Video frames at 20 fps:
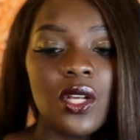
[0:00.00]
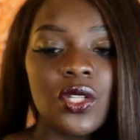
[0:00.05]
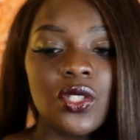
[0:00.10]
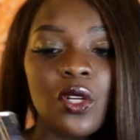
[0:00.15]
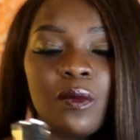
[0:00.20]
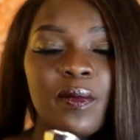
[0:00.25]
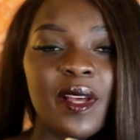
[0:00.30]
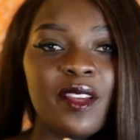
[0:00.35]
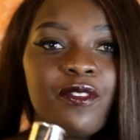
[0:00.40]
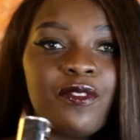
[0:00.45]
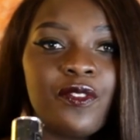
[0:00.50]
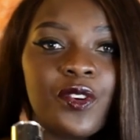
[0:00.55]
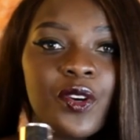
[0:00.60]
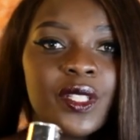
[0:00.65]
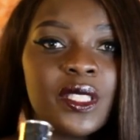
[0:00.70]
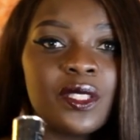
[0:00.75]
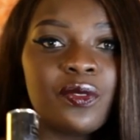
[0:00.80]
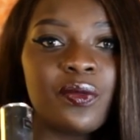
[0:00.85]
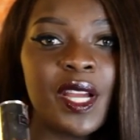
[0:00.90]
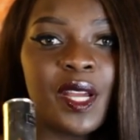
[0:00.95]
So, my
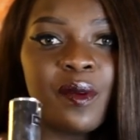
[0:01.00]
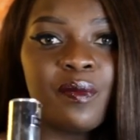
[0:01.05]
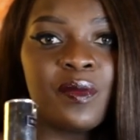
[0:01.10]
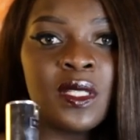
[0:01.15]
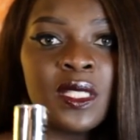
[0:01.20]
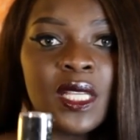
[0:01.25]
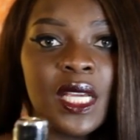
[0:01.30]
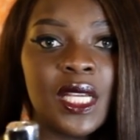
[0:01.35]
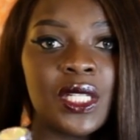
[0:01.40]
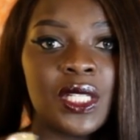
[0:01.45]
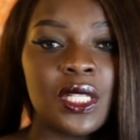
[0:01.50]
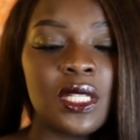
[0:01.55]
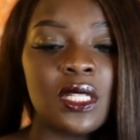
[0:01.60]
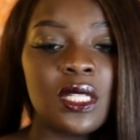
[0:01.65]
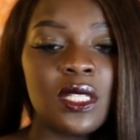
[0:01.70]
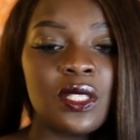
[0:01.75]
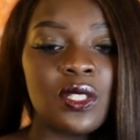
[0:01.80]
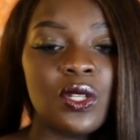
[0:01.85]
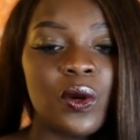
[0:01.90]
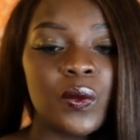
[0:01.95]
first recommendation
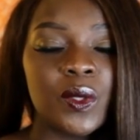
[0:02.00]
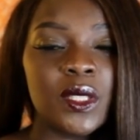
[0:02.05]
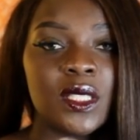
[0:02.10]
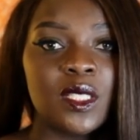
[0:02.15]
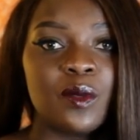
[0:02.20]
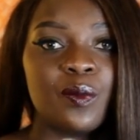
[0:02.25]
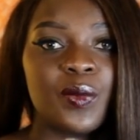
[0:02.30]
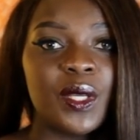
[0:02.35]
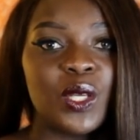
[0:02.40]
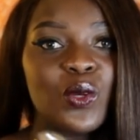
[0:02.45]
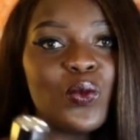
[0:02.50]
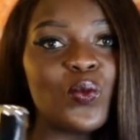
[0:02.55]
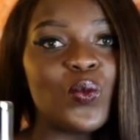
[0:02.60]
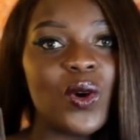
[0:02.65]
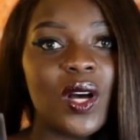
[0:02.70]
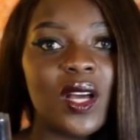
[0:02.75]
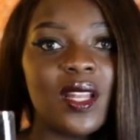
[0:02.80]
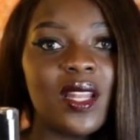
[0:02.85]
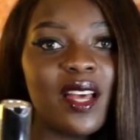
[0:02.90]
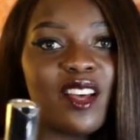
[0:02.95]
is going to be
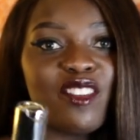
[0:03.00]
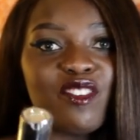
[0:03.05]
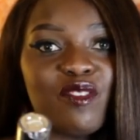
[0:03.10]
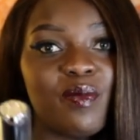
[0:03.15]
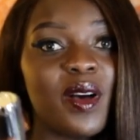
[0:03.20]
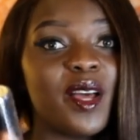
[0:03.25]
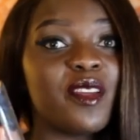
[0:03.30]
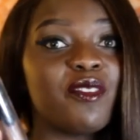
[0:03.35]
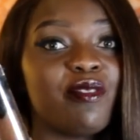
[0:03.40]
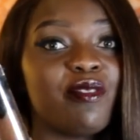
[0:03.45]
one of my